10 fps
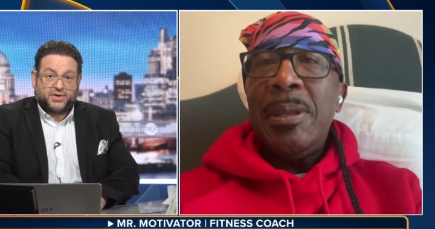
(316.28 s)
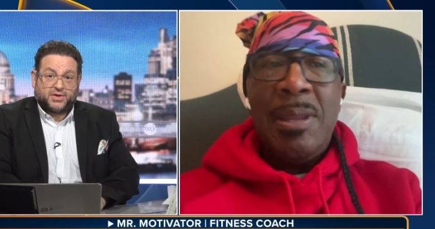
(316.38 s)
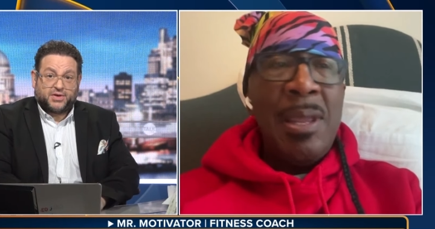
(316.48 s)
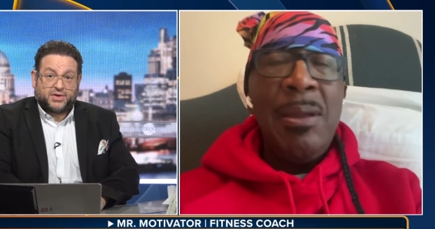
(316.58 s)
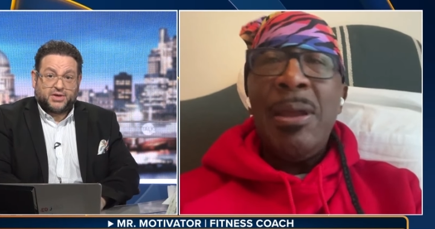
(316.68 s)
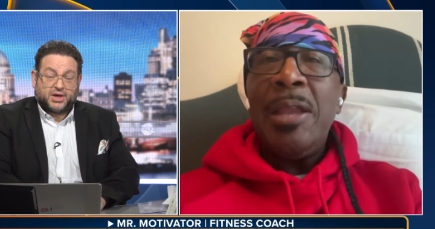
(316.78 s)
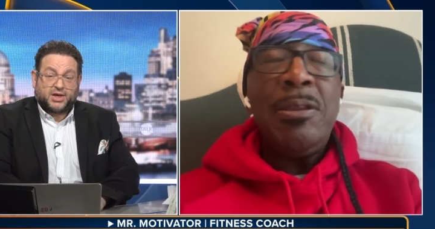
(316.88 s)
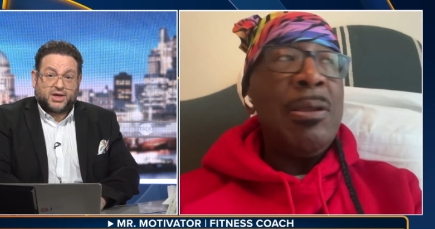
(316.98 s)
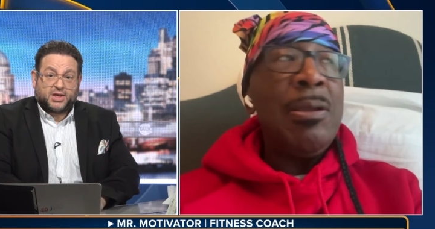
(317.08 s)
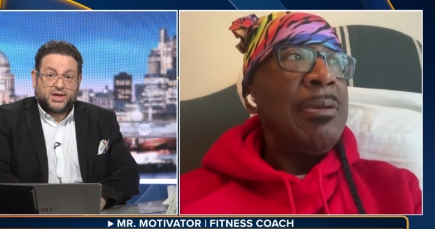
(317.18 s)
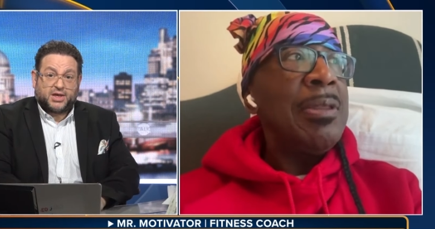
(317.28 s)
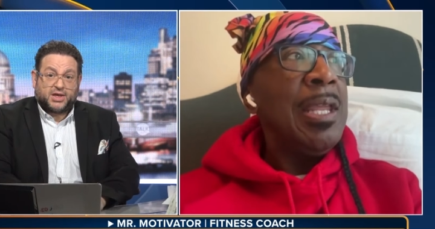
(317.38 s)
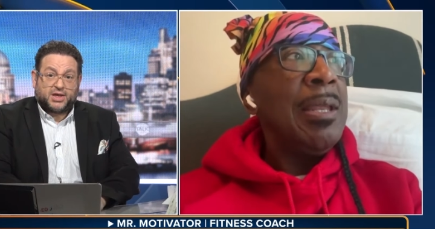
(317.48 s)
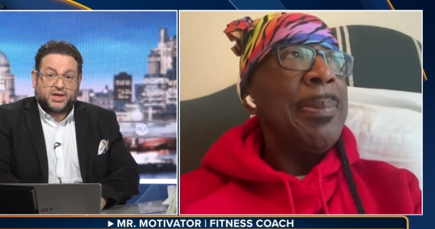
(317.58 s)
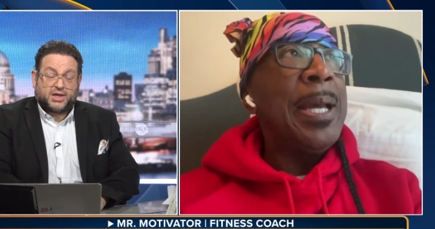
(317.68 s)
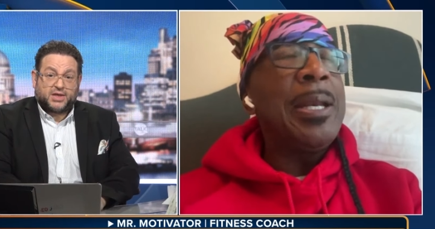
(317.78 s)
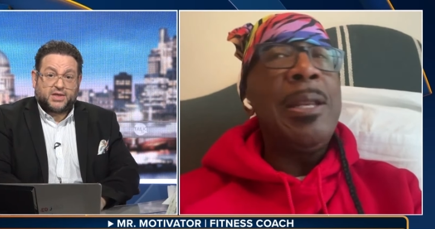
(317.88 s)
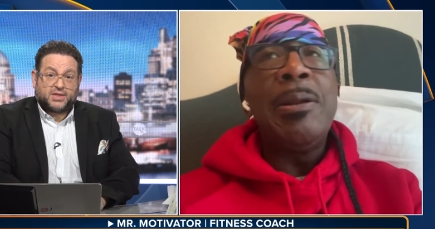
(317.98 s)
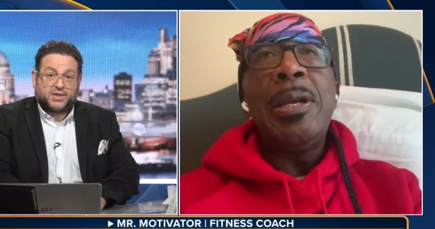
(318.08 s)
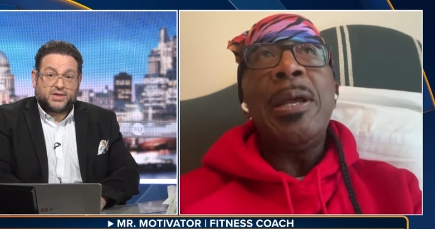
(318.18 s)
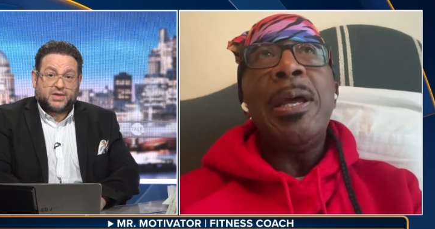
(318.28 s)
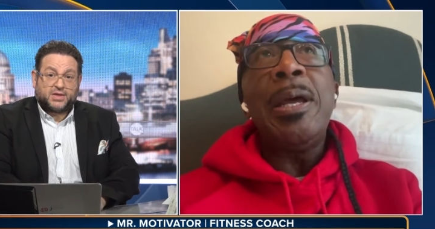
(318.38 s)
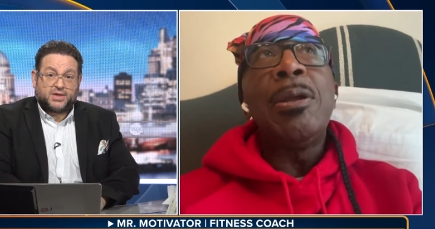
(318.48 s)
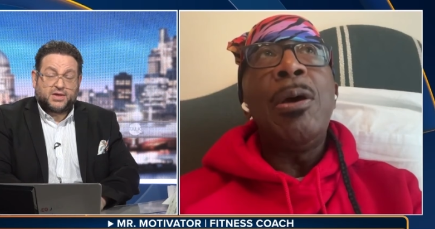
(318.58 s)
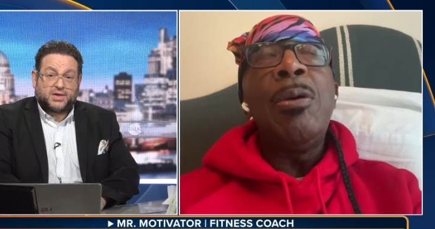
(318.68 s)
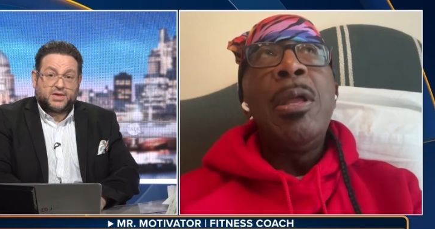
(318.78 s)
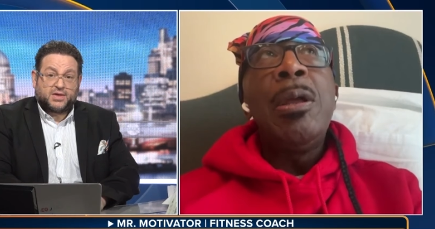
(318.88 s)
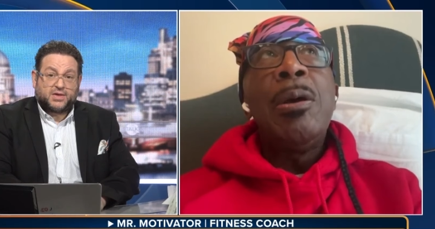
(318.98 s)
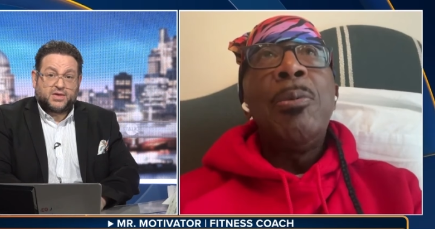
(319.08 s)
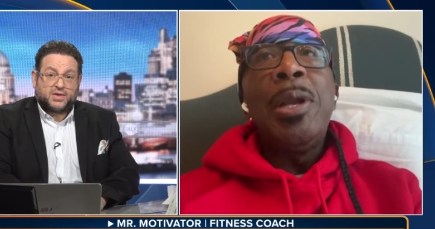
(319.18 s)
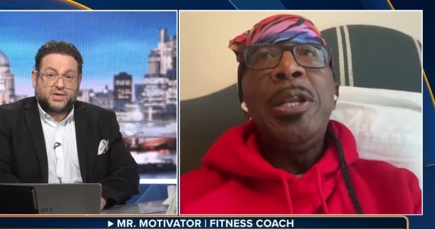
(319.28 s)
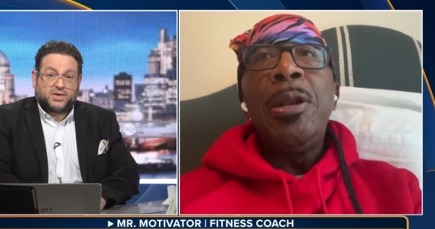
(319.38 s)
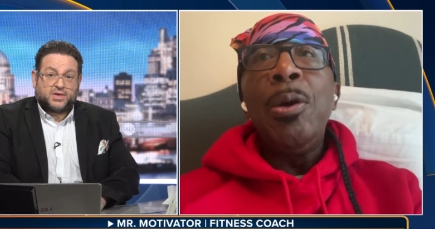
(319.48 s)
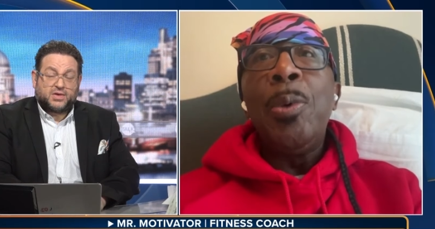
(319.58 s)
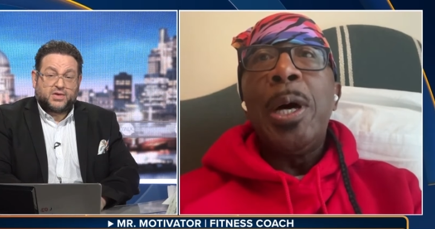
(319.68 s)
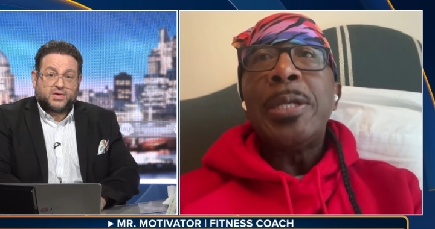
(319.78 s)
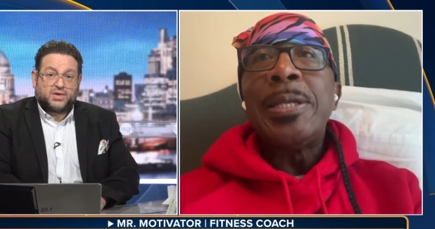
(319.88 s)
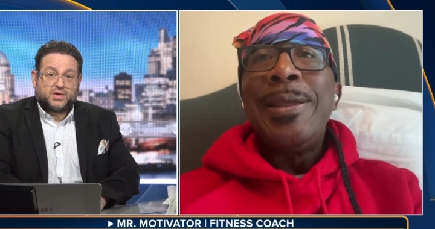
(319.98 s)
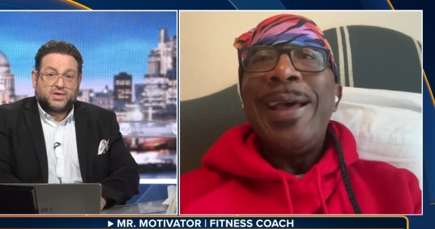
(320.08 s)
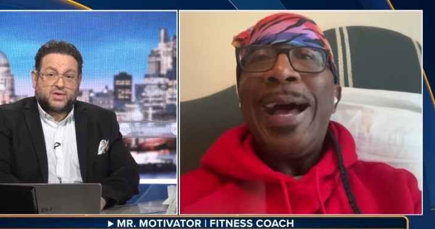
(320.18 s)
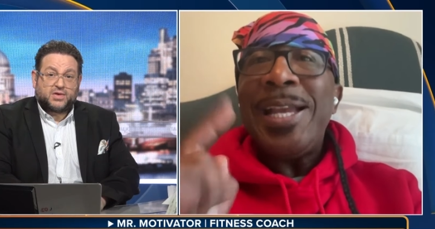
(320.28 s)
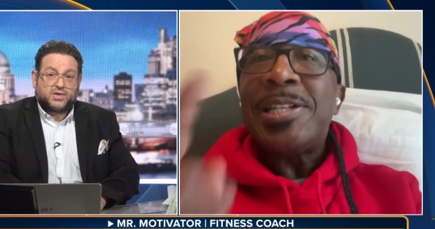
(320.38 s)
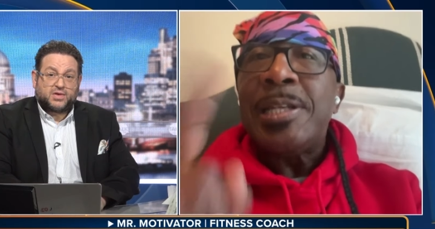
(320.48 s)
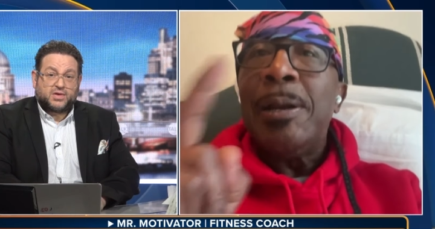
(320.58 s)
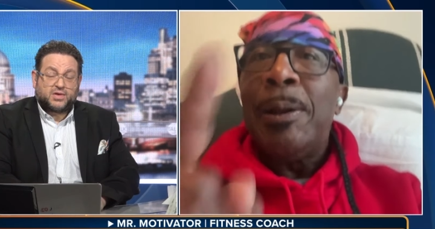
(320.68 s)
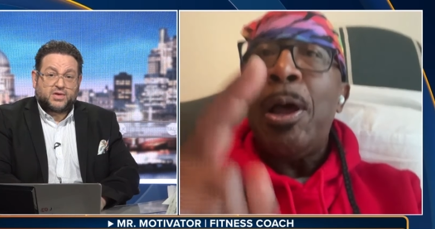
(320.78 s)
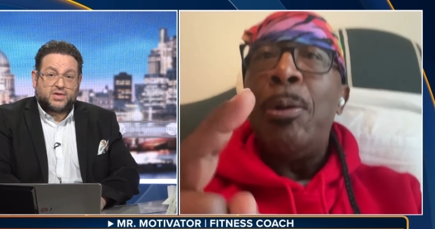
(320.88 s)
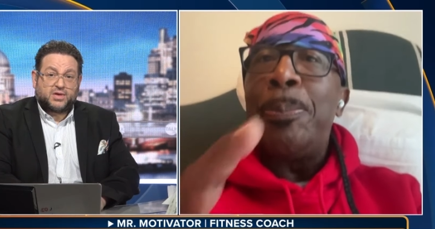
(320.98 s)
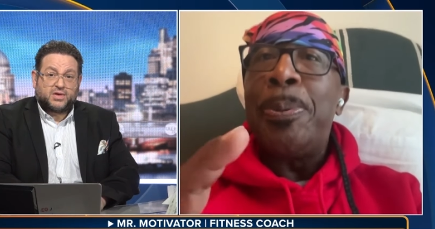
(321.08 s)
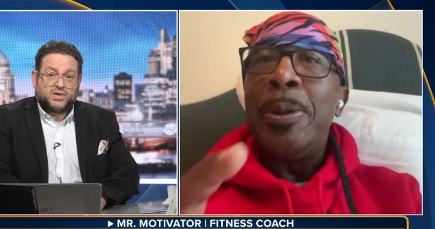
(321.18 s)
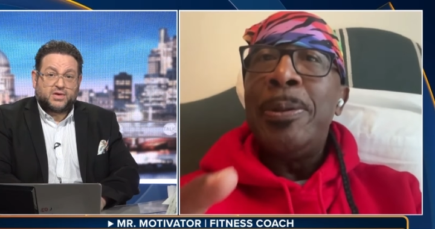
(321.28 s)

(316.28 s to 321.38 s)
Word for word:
Speaker 1: Yeah, I, you, you think about it, you know, and you go, well, you know what? I still hope.